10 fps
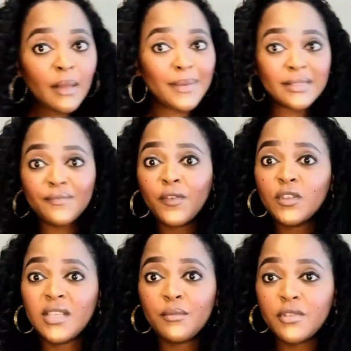But
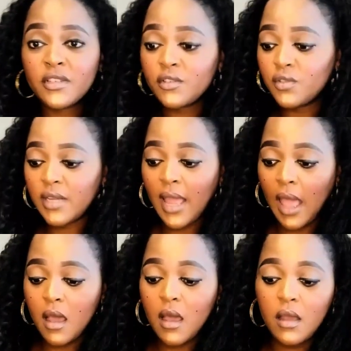for some reason today,
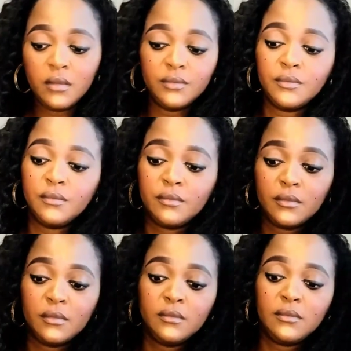
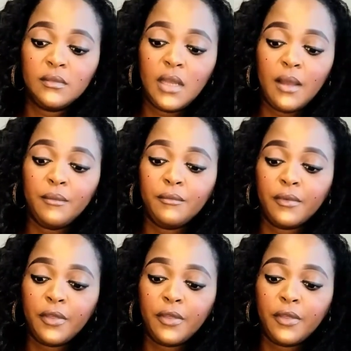I'm